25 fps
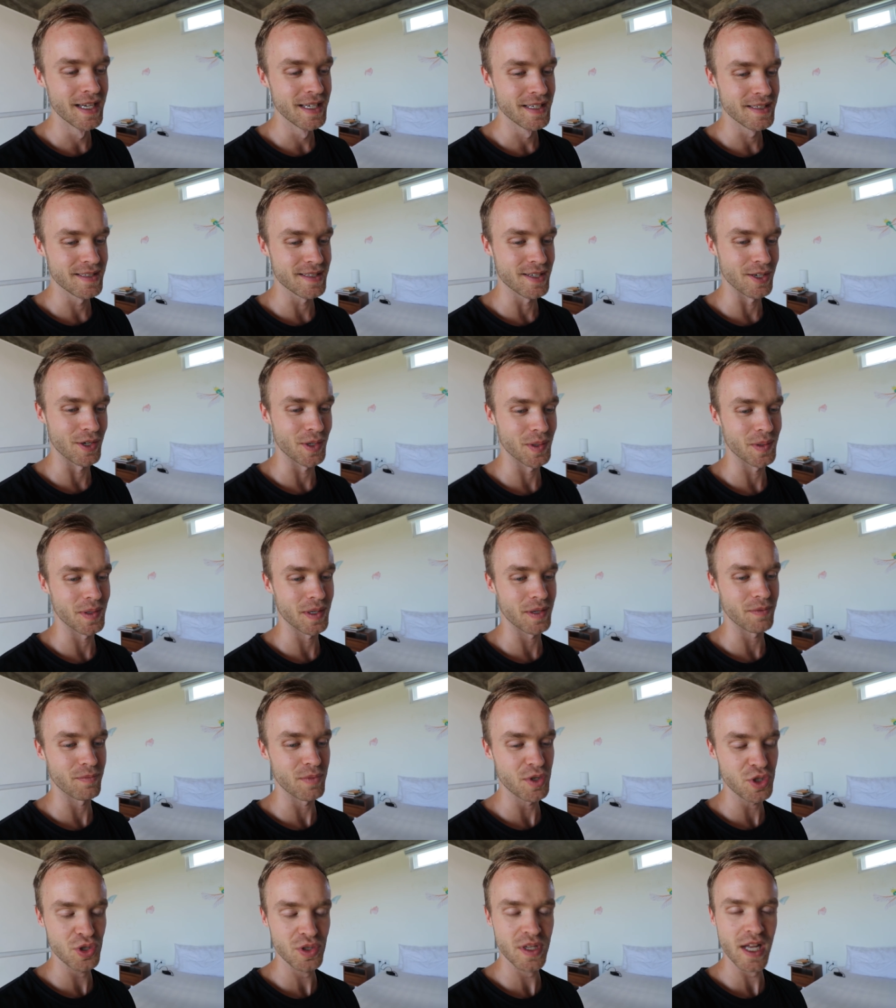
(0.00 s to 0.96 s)
So
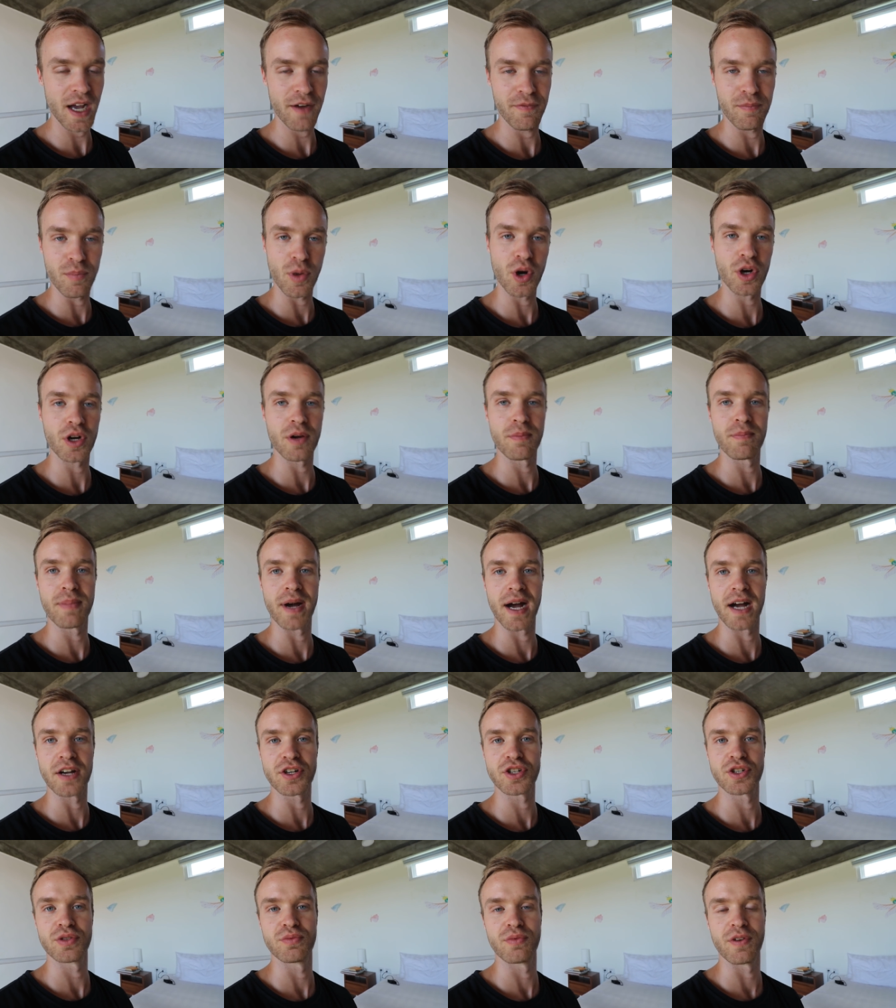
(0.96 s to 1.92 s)
we should have more
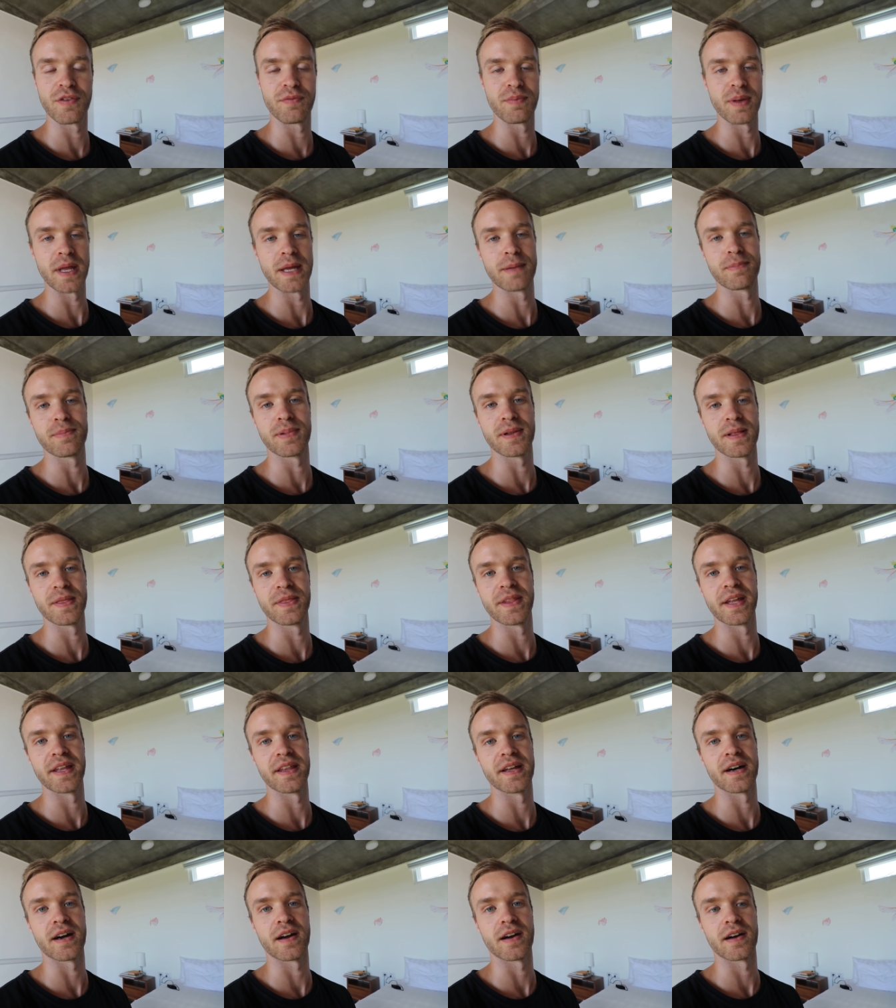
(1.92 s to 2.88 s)
compassion with people
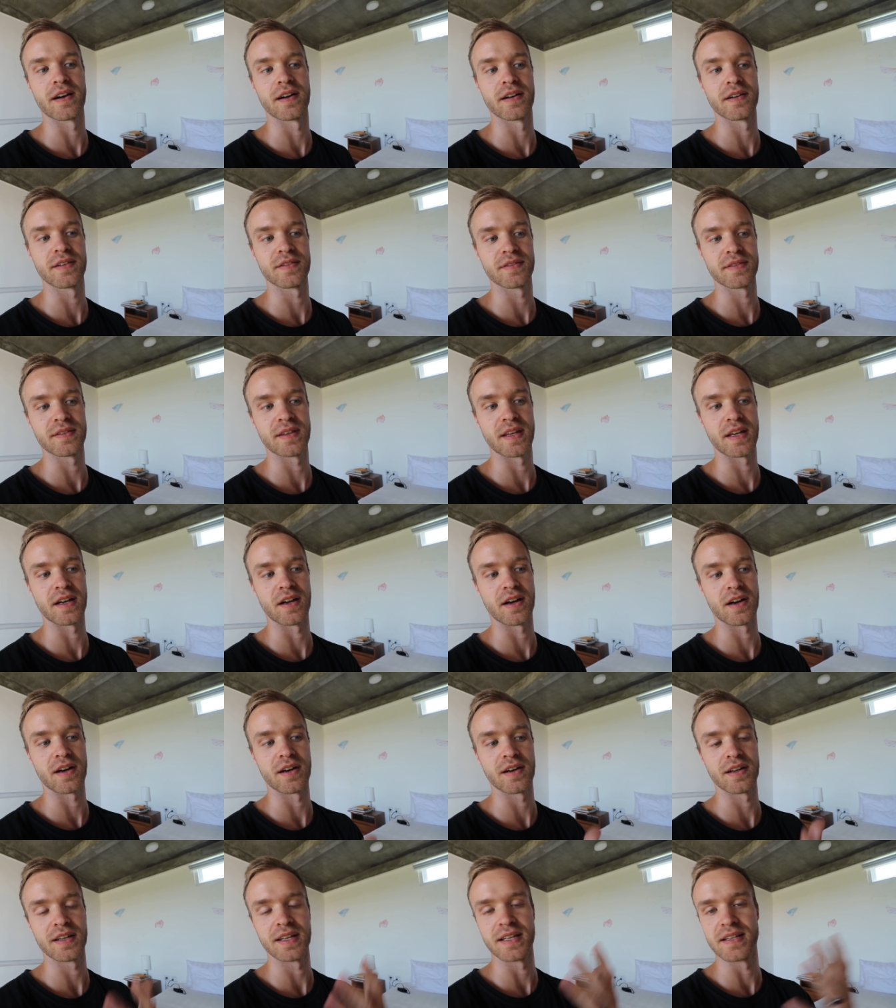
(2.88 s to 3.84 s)
that
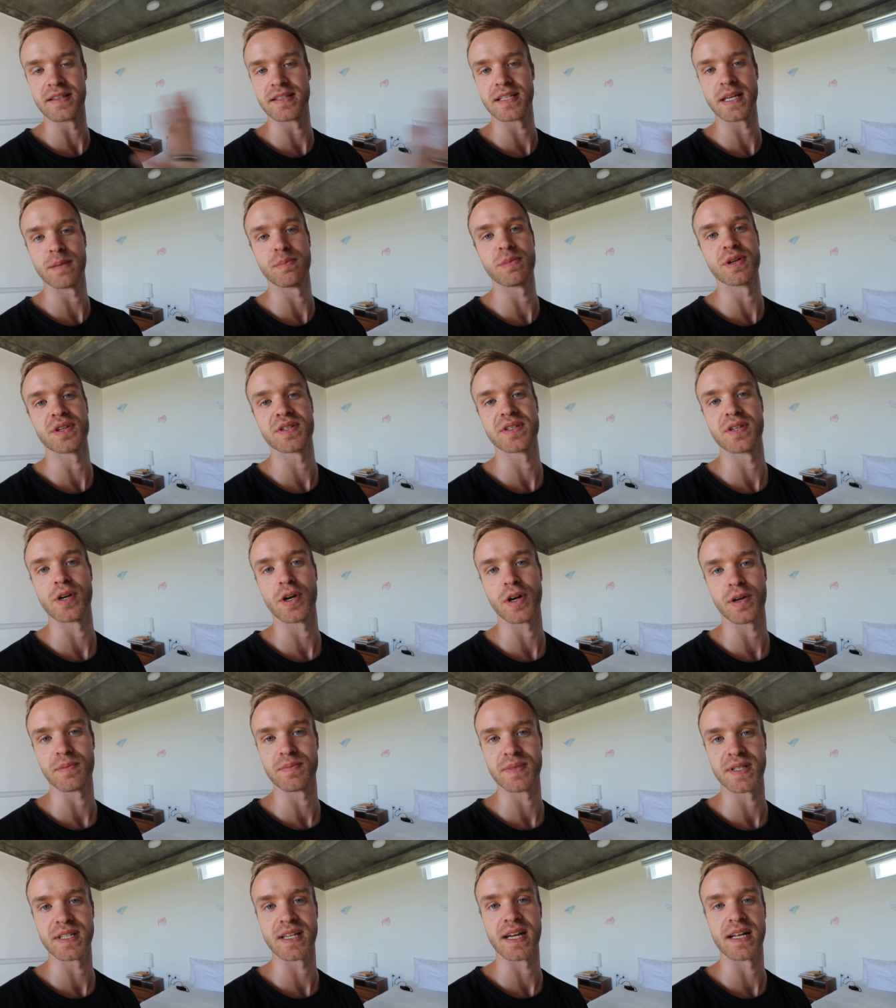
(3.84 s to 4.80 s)
are in similar
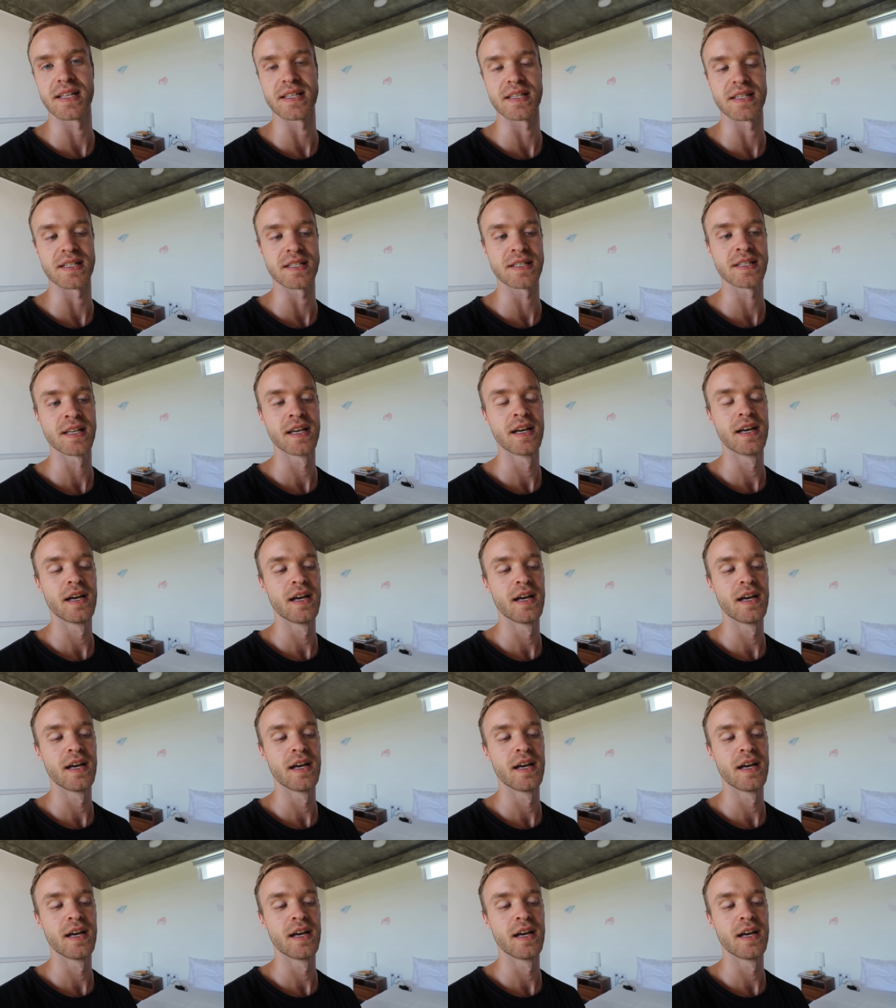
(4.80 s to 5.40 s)
circumstances